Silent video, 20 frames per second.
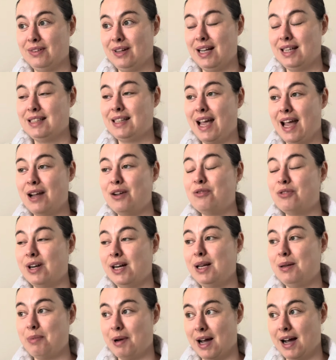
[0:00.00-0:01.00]
It's getting
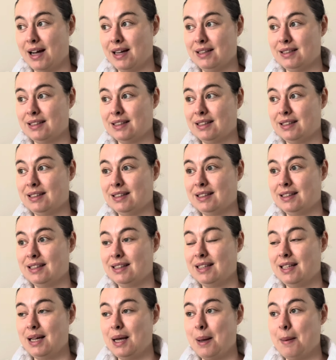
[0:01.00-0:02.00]
really bad
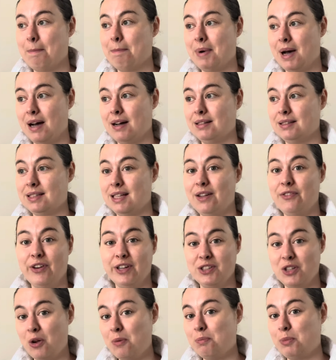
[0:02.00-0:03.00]
but if I
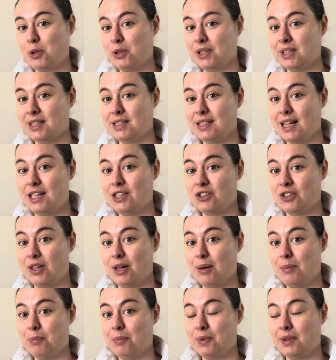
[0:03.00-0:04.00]
don't book this day
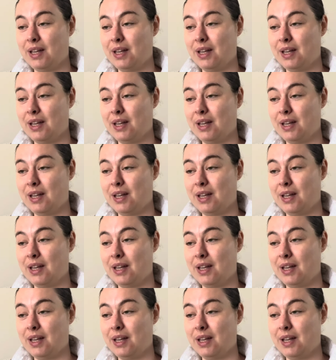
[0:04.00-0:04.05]
trip,